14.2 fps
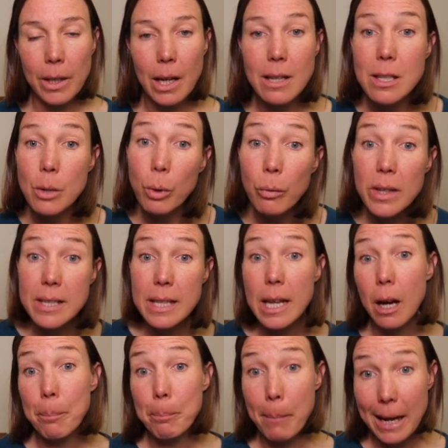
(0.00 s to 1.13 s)
And so obviously
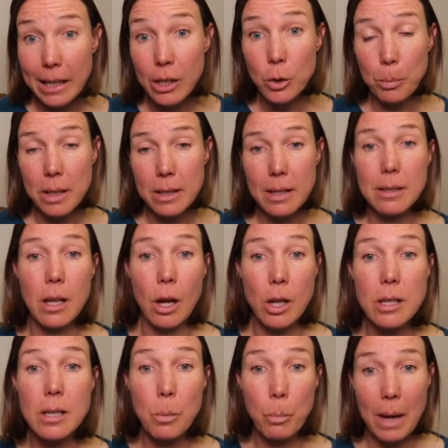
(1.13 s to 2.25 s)
our management is going
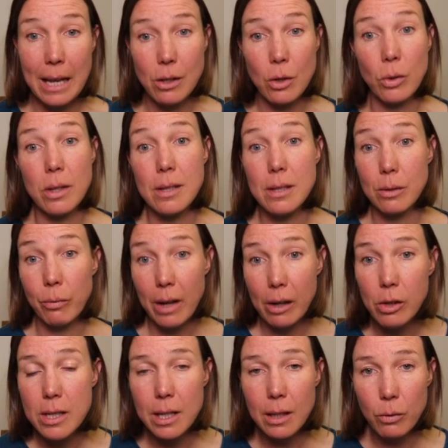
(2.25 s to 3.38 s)
to depend on the
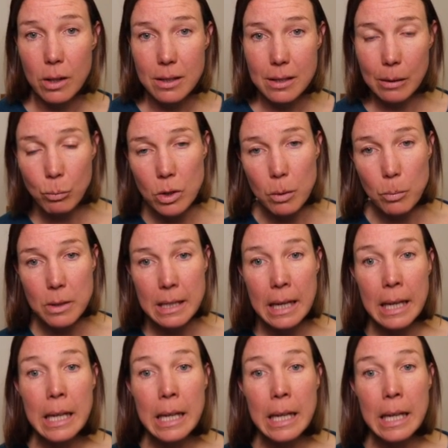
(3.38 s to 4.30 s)
severity of the symptoms